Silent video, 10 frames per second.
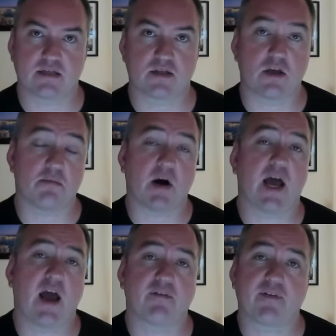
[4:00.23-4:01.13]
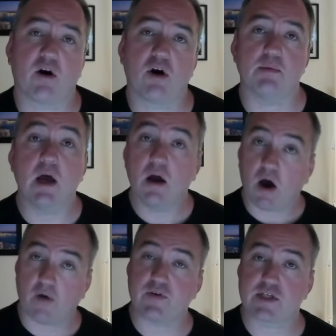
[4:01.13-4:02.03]
that you might have for home,
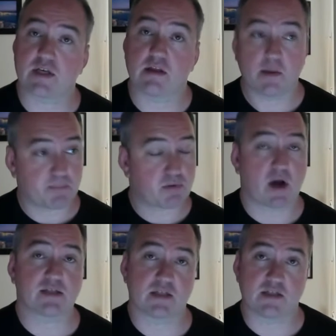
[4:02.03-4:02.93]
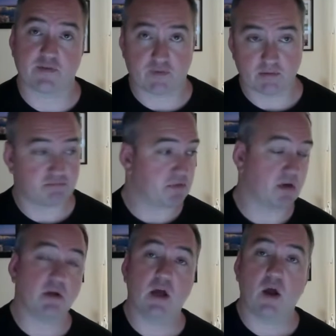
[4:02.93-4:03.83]
obviously the price is different. You
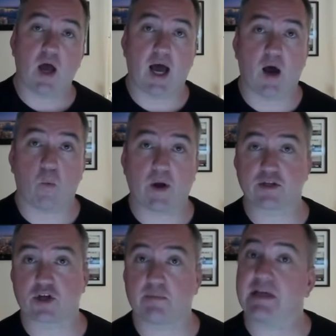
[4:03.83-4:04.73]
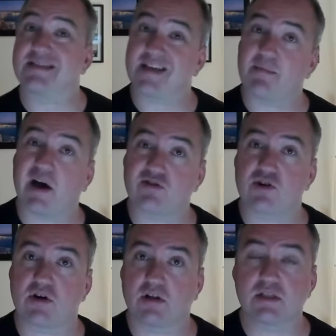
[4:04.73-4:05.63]
know, one is going to be a sub
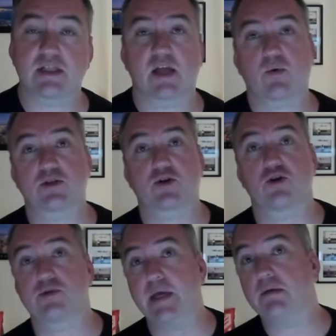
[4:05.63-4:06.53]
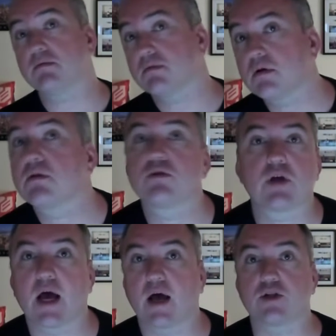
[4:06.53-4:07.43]
$100, the other one's going to be
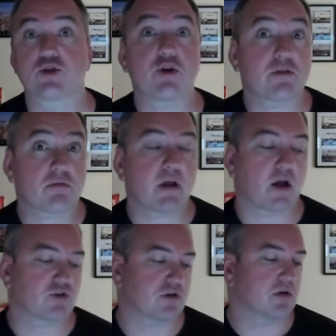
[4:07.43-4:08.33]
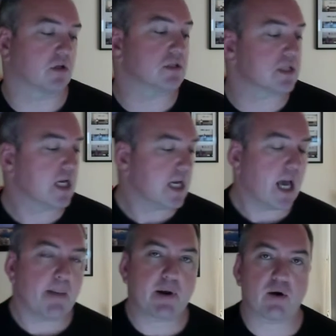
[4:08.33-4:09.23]
$200 to $300.
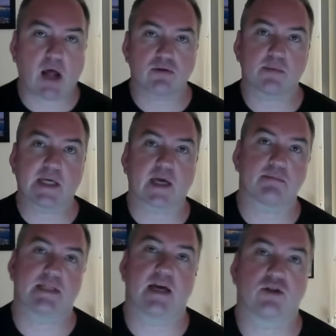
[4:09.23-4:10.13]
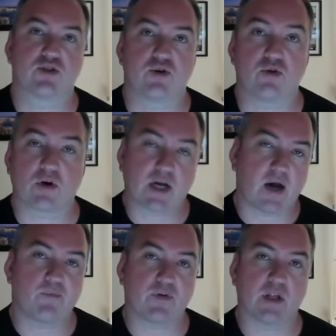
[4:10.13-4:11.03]
But it ultimately comes down to your
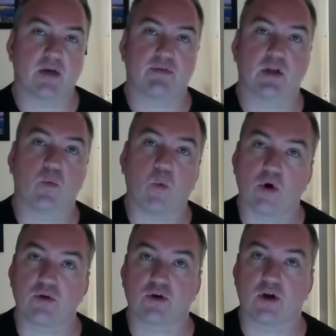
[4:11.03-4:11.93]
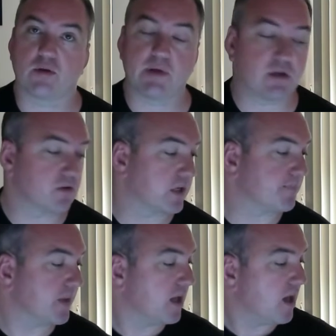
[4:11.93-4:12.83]
comfort level and what you're going to be doing.
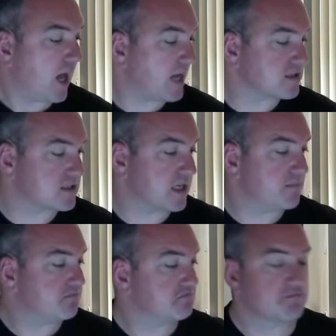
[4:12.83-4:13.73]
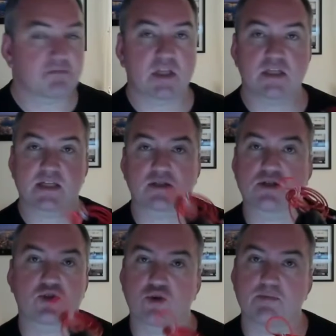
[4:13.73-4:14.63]
As I said, this doesn't
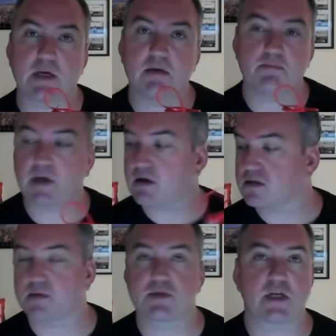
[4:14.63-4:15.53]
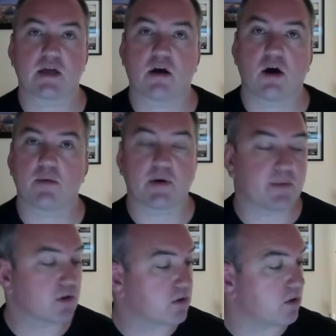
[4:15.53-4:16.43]
suit me because I'm sitting at home, I'm
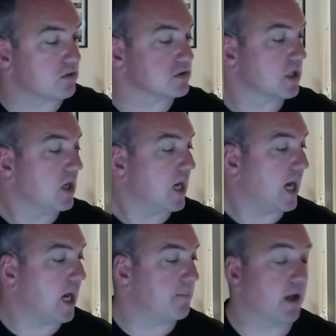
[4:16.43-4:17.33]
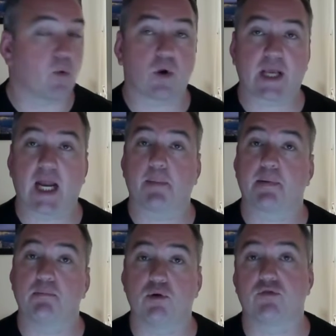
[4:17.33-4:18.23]
on calls, and I want to get up
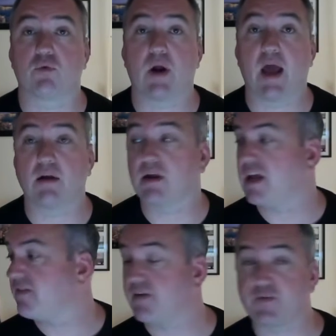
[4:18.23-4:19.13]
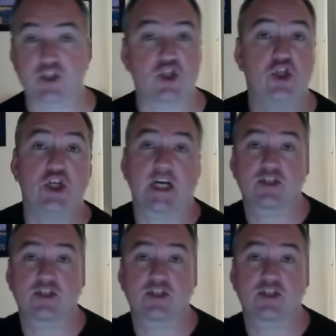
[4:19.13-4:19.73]
and move around, even if it's just